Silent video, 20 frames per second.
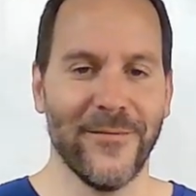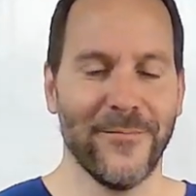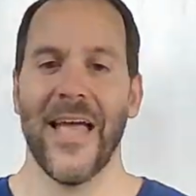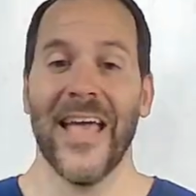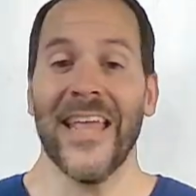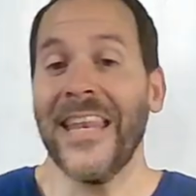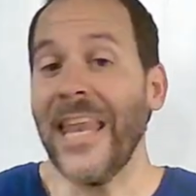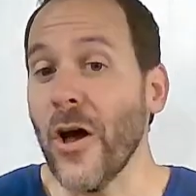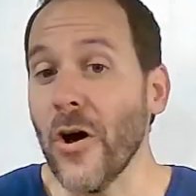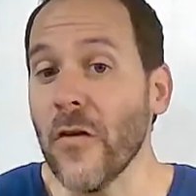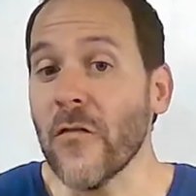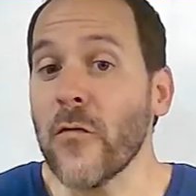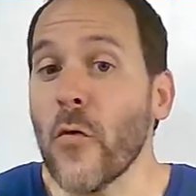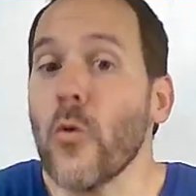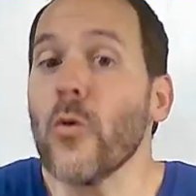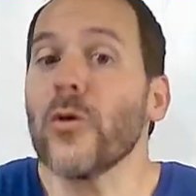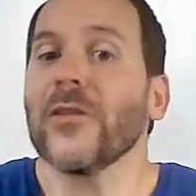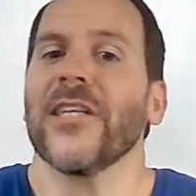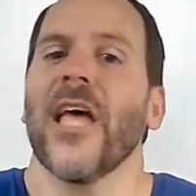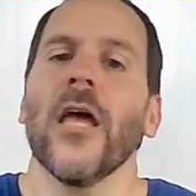Now, of
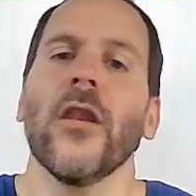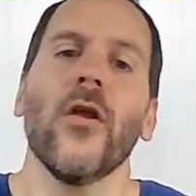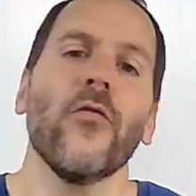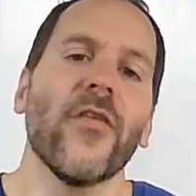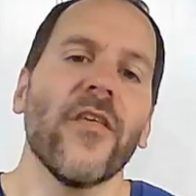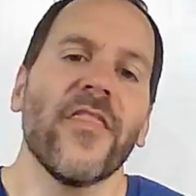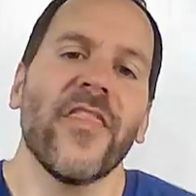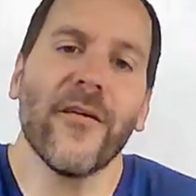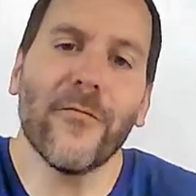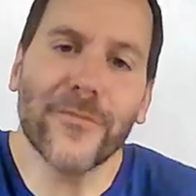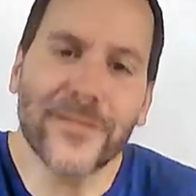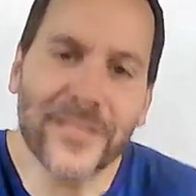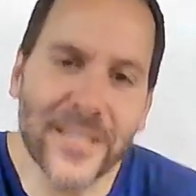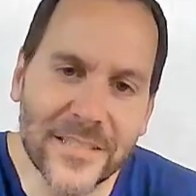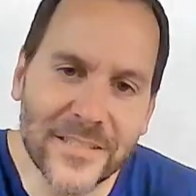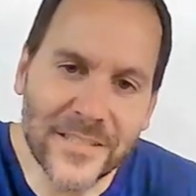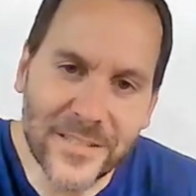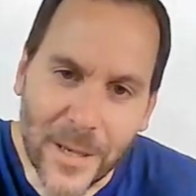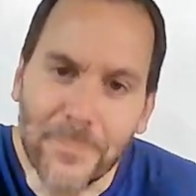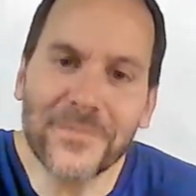course, I know that there is a
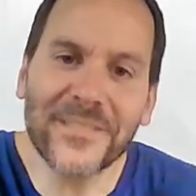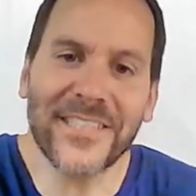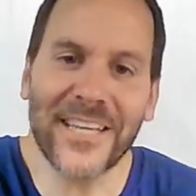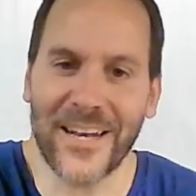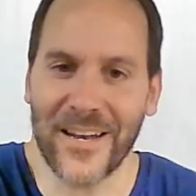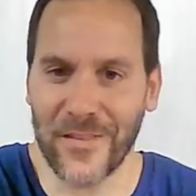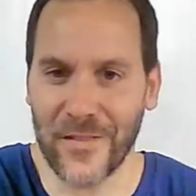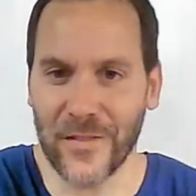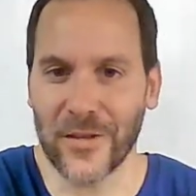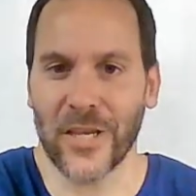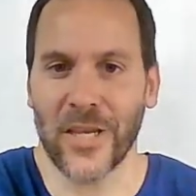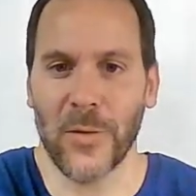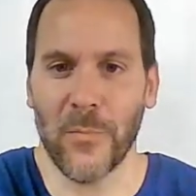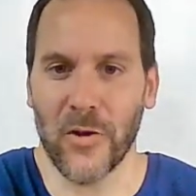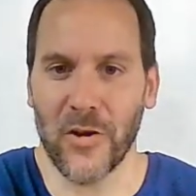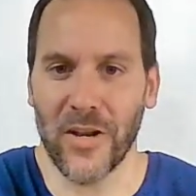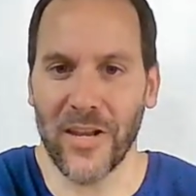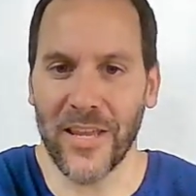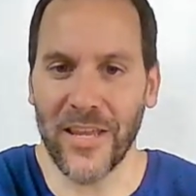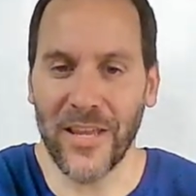subset of the
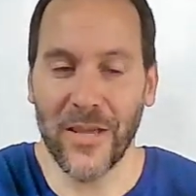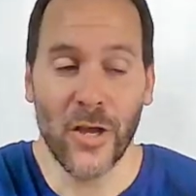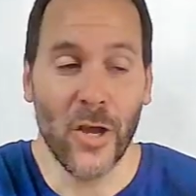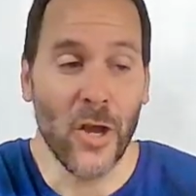community